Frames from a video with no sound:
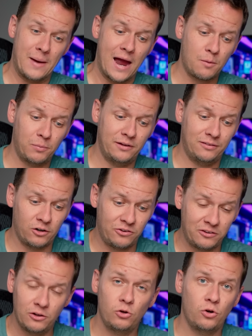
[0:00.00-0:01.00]
backplate, there
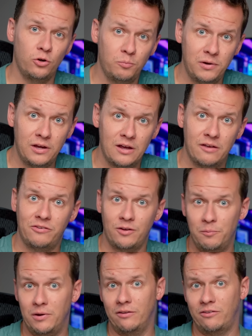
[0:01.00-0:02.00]
still could be
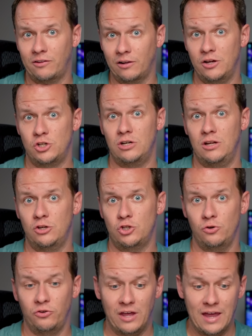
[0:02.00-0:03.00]
some installation
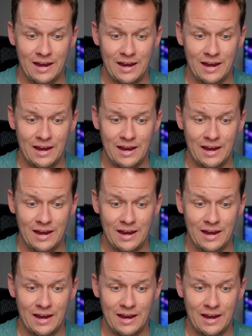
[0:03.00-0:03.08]
issues